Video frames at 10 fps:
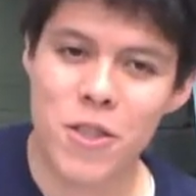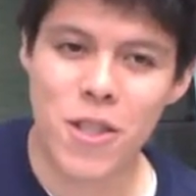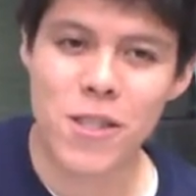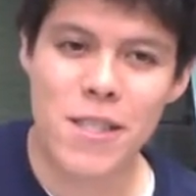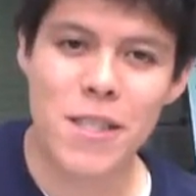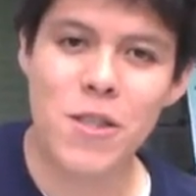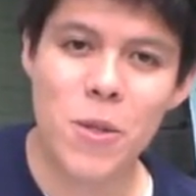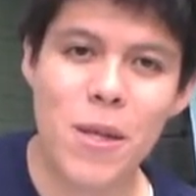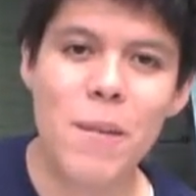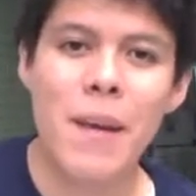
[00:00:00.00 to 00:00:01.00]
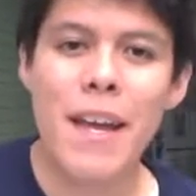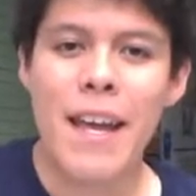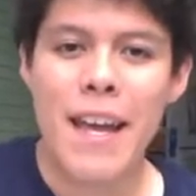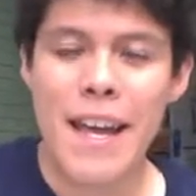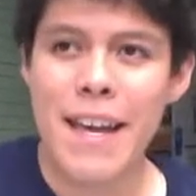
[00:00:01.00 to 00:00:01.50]
2012,
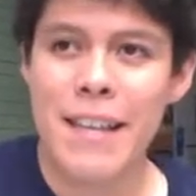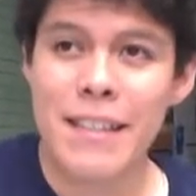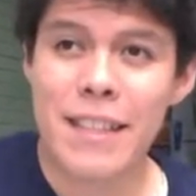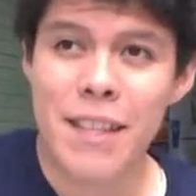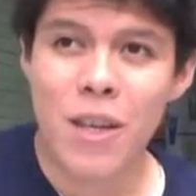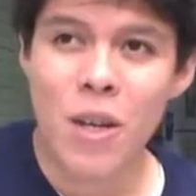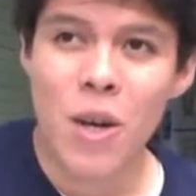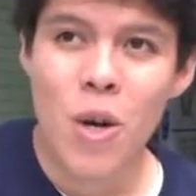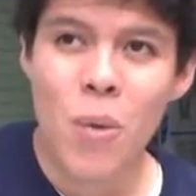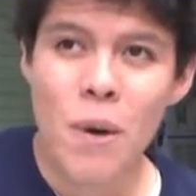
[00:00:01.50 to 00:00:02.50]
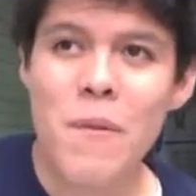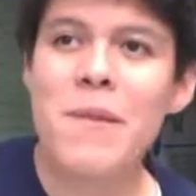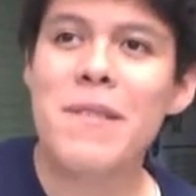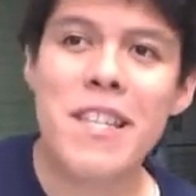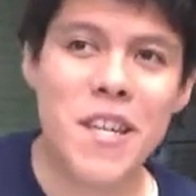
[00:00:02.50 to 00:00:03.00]
and we've
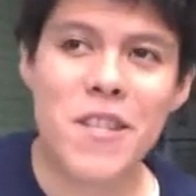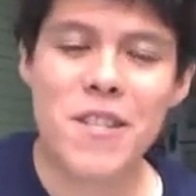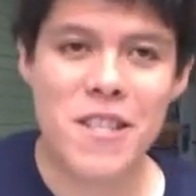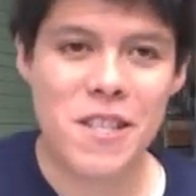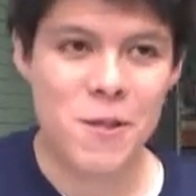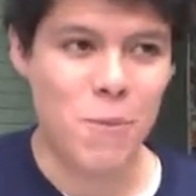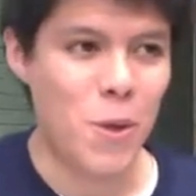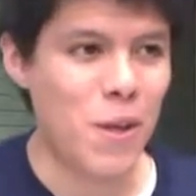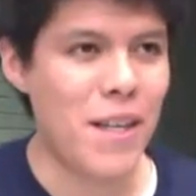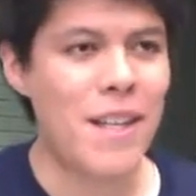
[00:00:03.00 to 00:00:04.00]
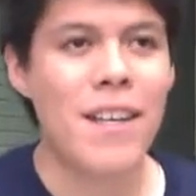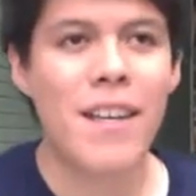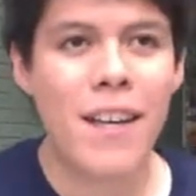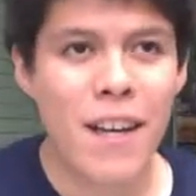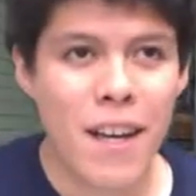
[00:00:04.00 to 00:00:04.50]
been here since morning,
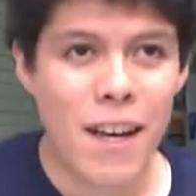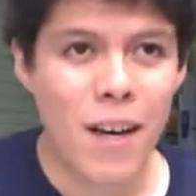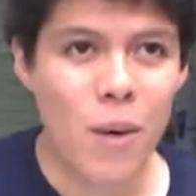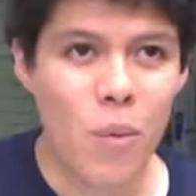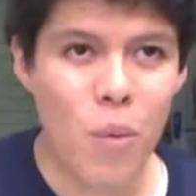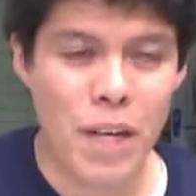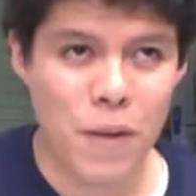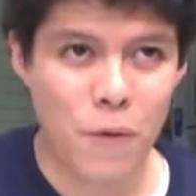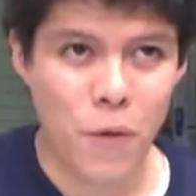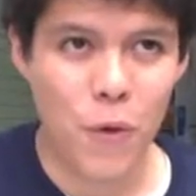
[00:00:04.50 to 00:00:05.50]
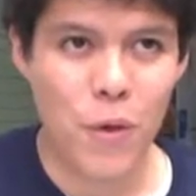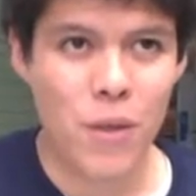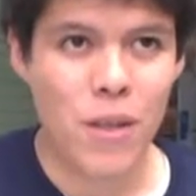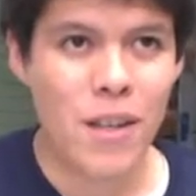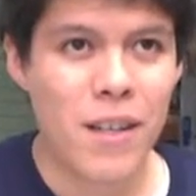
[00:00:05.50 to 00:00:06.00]
waiting
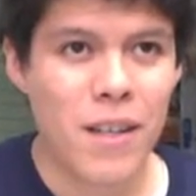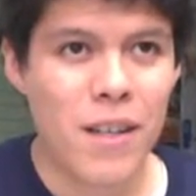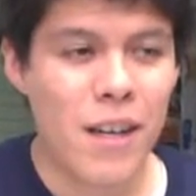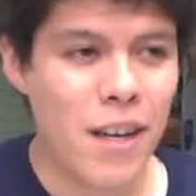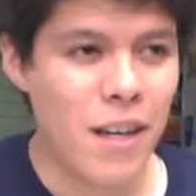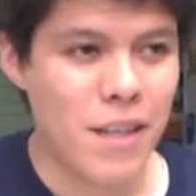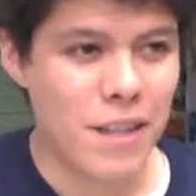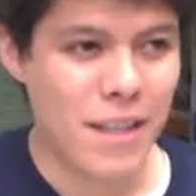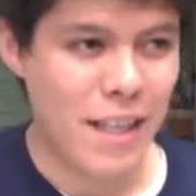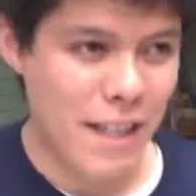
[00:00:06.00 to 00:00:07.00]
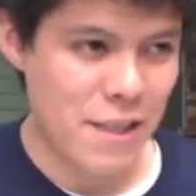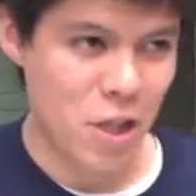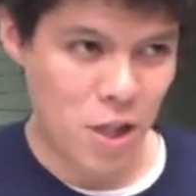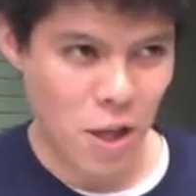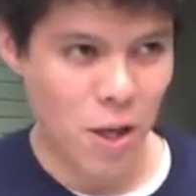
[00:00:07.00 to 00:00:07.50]
for kids
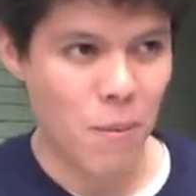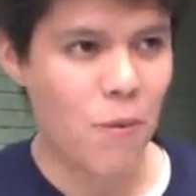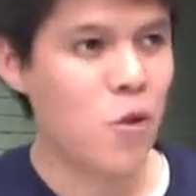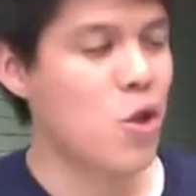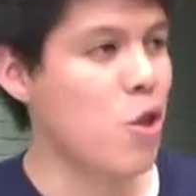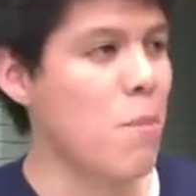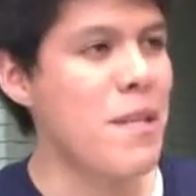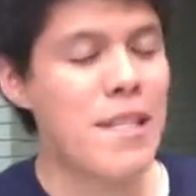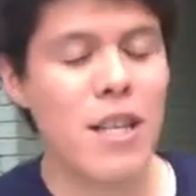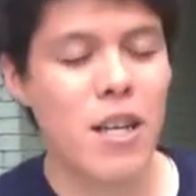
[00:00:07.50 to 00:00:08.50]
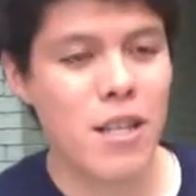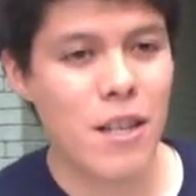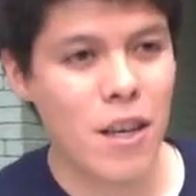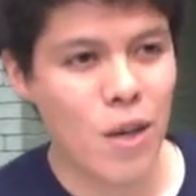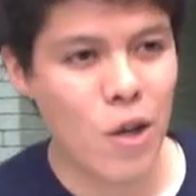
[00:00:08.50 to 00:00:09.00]
to come to visit
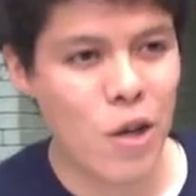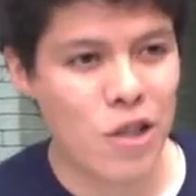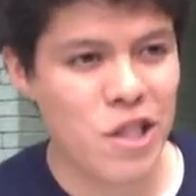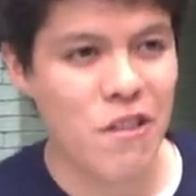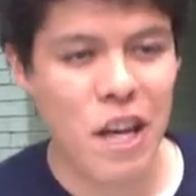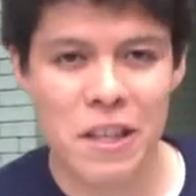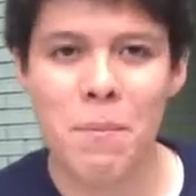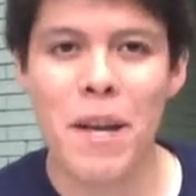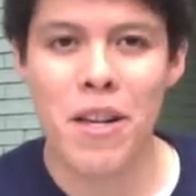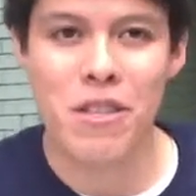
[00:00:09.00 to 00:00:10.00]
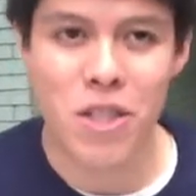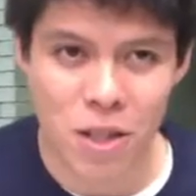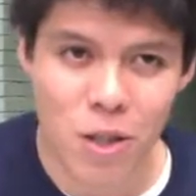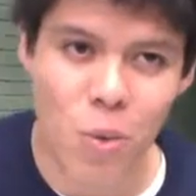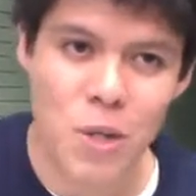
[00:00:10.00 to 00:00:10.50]
our Synthetic Biology
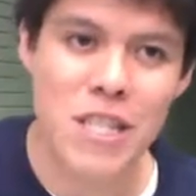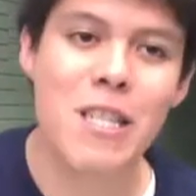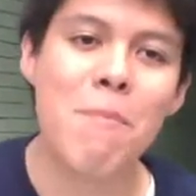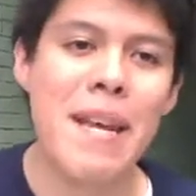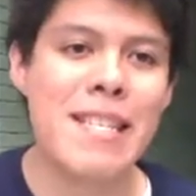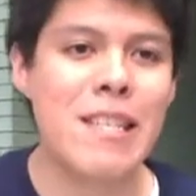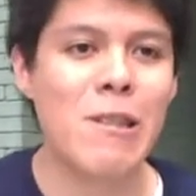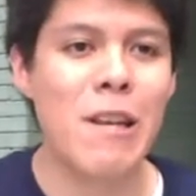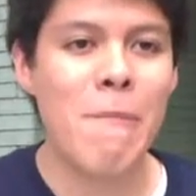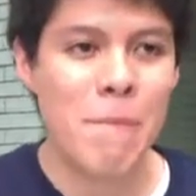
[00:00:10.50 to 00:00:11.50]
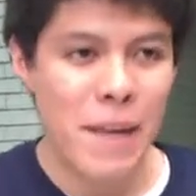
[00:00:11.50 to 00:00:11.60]
channel, which is basically